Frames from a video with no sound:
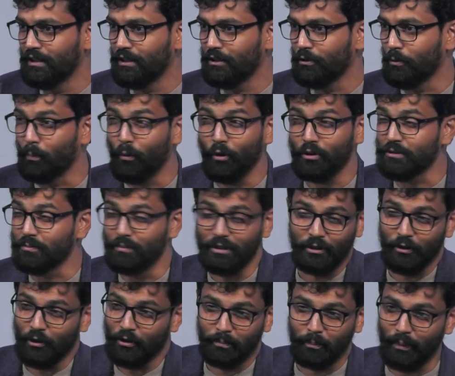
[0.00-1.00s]
you're possibly
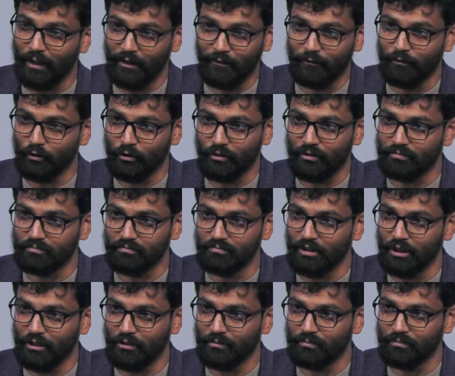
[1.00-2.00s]
not paying for, you
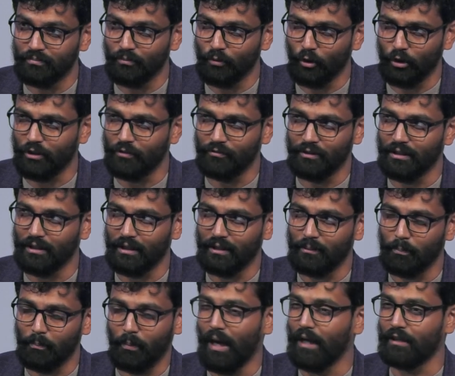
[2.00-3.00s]
know, not even like
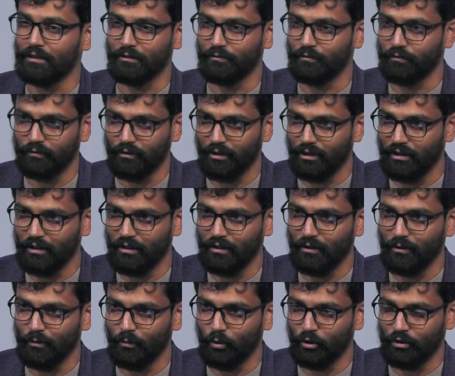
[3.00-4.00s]
part
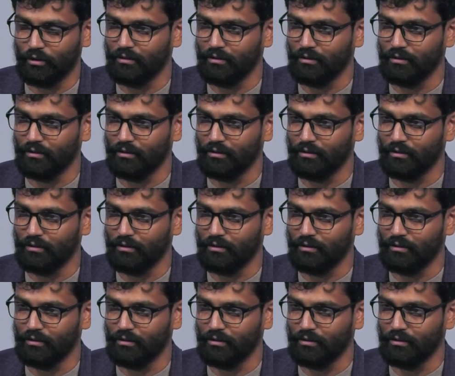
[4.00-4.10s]
of